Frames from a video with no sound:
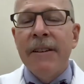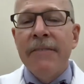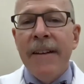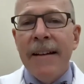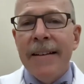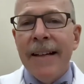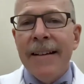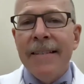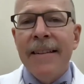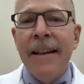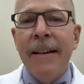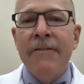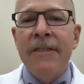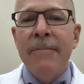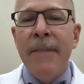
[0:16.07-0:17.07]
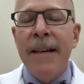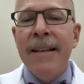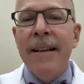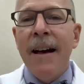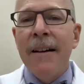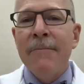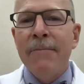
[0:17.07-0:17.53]
revealing itself to be an
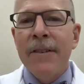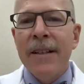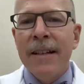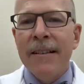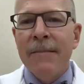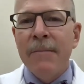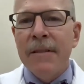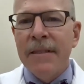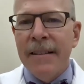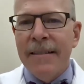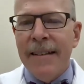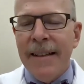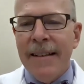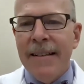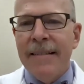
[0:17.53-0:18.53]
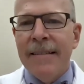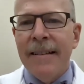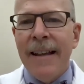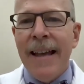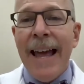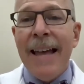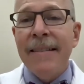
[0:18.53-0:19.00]
unpredictable disease,
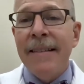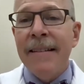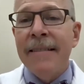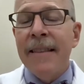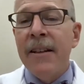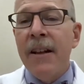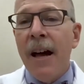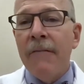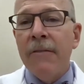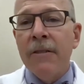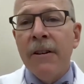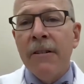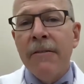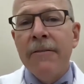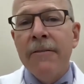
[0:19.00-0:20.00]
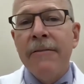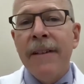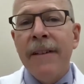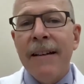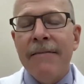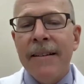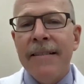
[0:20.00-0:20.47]
as is the novel
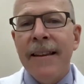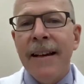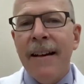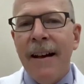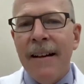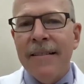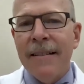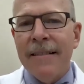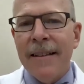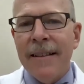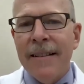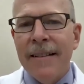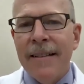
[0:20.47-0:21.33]
coronavirus that causes it.